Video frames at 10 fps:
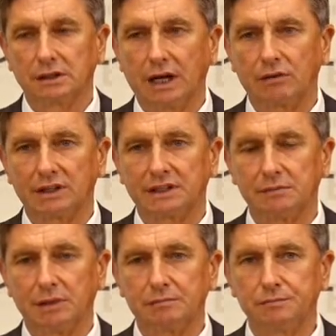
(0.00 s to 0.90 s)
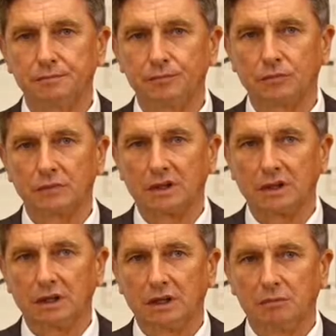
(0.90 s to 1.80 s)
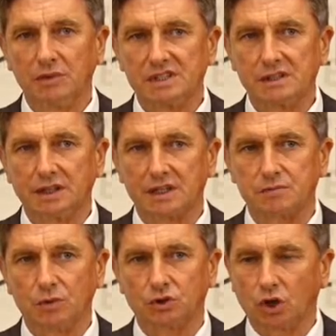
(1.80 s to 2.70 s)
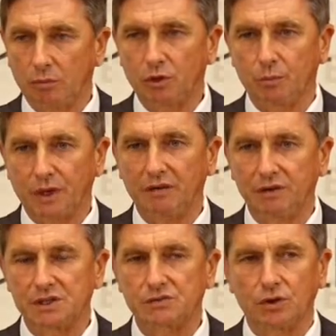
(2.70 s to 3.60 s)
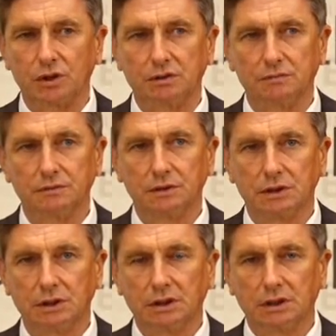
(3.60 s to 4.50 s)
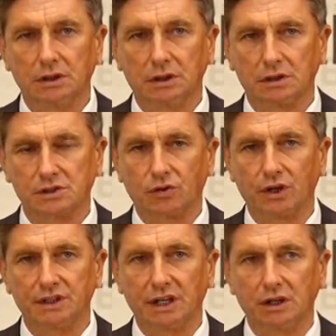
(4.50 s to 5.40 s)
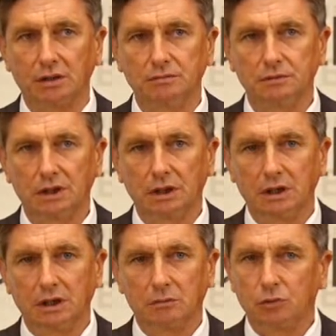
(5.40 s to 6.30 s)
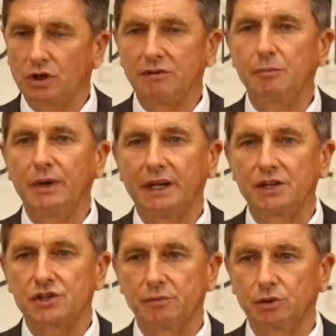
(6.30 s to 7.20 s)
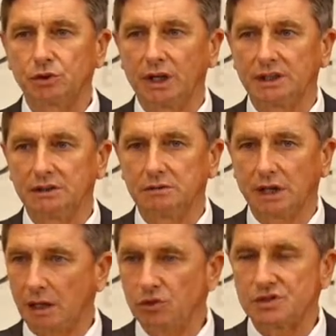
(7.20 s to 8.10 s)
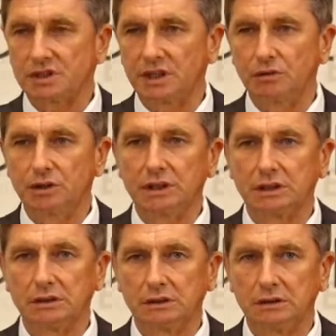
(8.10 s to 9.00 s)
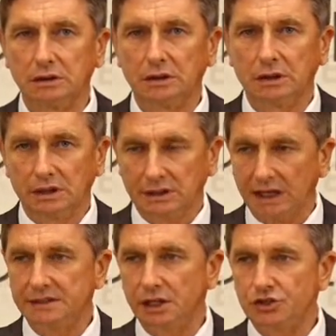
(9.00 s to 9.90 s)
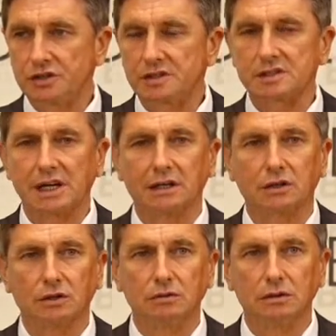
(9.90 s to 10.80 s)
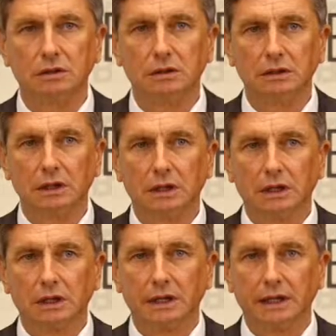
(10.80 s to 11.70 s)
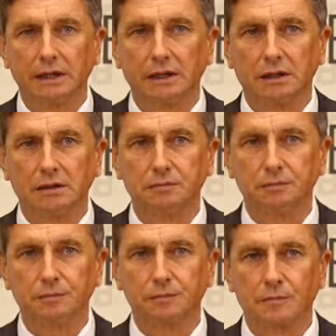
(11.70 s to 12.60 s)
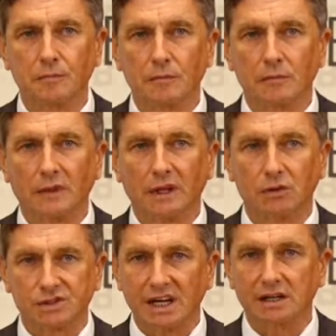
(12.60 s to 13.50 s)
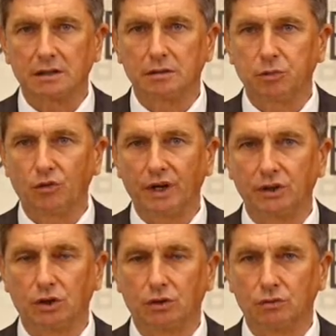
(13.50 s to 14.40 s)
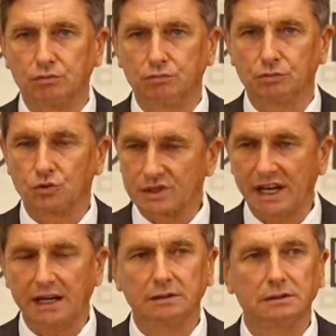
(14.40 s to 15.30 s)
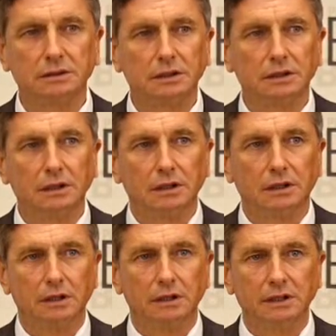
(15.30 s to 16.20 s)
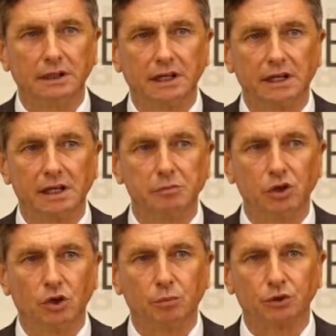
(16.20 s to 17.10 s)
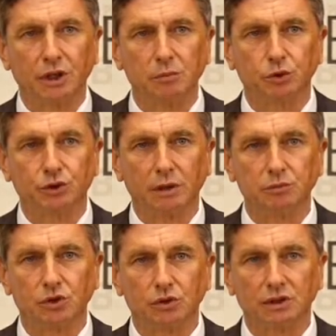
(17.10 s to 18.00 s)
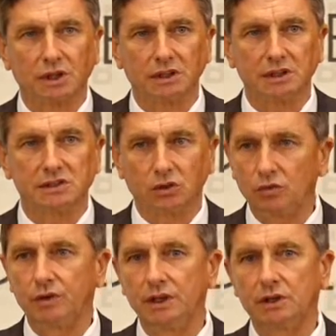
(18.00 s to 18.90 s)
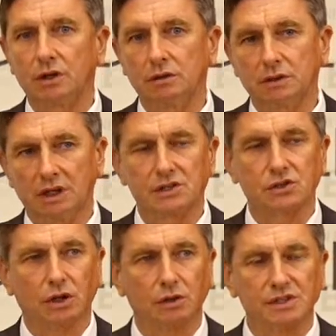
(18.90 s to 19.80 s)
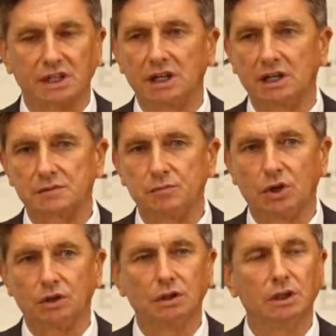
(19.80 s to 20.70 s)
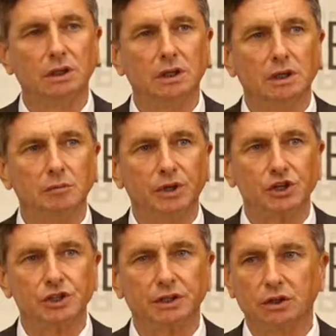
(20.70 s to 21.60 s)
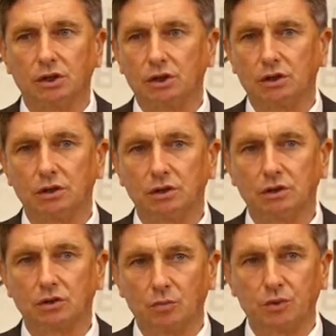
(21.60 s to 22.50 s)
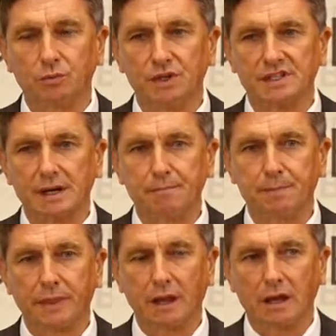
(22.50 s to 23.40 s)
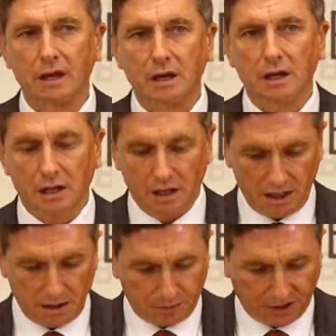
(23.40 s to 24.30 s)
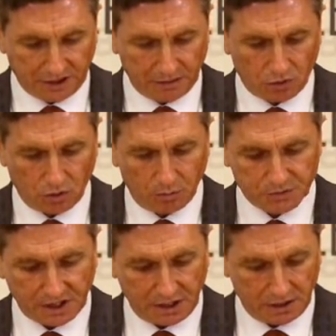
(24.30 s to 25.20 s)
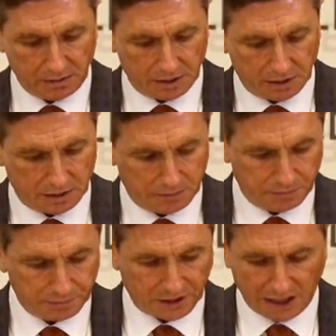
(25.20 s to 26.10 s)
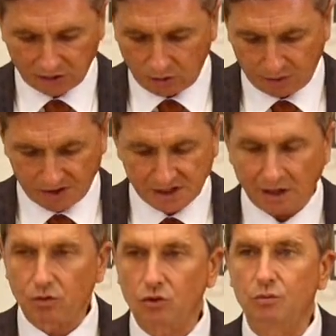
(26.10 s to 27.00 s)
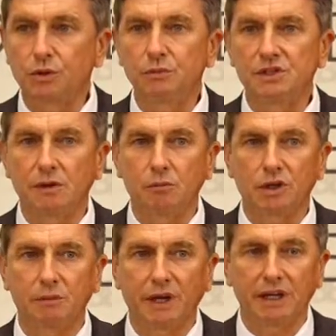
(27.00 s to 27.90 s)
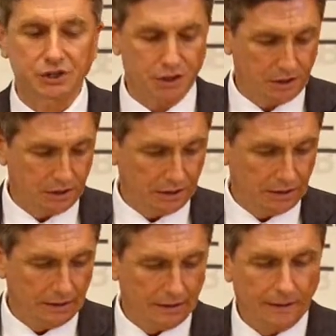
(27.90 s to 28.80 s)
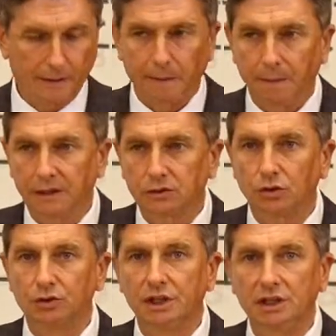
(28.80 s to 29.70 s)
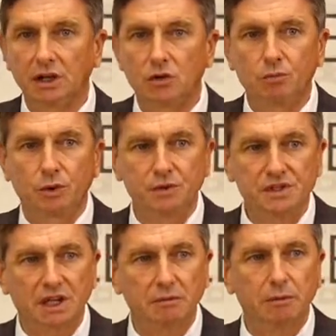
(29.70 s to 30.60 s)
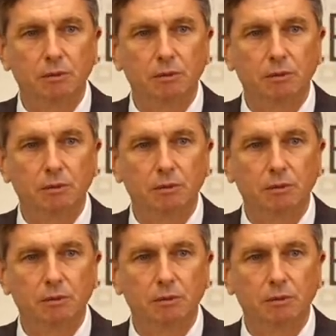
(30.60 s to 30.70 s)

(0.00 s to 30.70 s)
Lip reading: tackle the most important issues like the inter-region, the wider region. I think we managed to get our job well done, but I have to say that this was one of the most difficult, demanding meetings where everyone was allowed to say everything, and so we had to do quite a lot, or almost everything, to reach a compromise. And as I will illustrate that compromise, I will have to